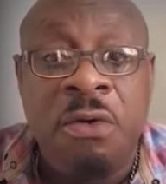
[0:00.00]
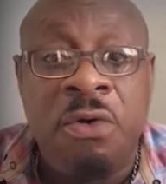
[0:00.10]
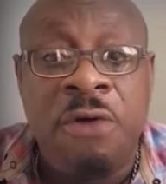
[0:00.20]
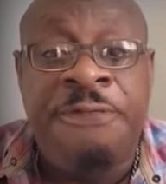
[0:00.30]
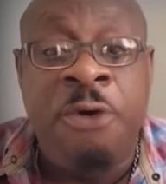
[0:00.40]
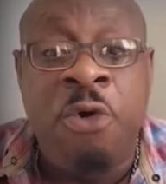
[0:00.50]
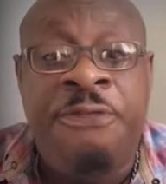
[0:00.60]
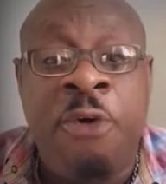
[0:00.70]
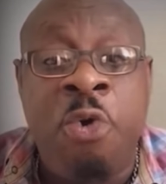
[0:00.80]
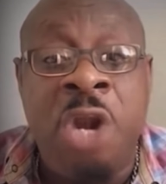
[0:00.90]
Who no fool
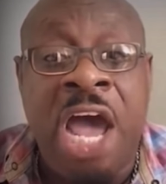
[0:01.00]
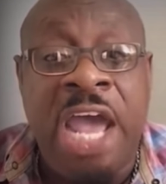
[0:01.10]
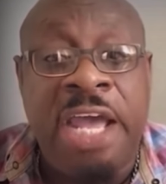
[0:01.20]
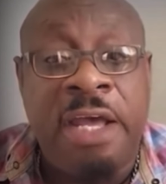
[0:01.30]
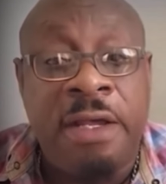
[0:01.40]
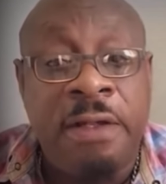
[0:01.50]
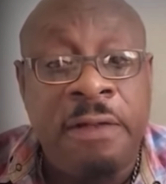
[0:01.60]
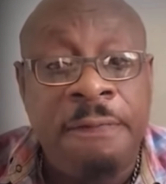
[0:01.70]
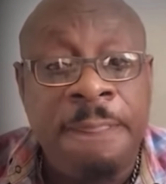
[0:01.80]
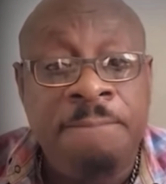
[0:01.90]
fool like?
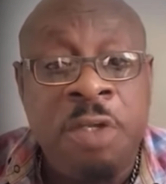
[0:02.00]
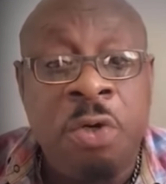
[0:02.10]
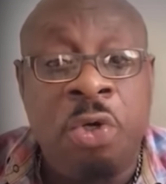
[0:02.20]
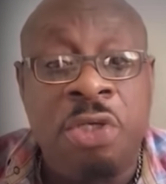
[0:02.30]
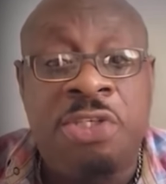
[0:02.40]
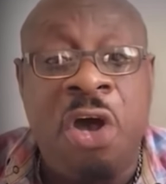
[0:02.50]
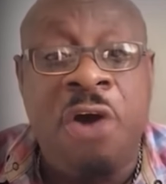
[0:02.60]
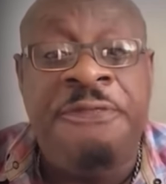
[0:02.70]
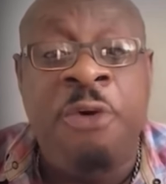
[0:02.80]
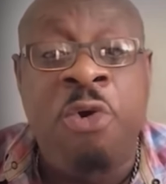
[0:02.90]
Who no
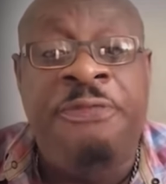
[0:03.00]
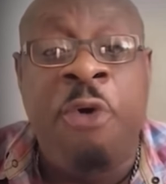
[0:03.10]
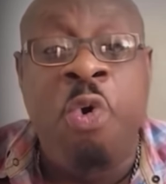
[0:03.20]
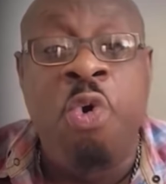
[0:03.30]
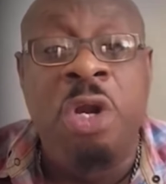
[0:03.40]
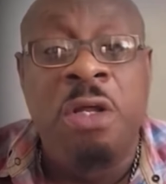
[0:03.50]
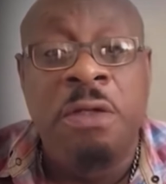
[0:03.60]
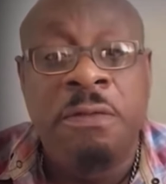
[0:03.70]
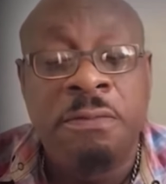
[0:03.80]
so fool fool?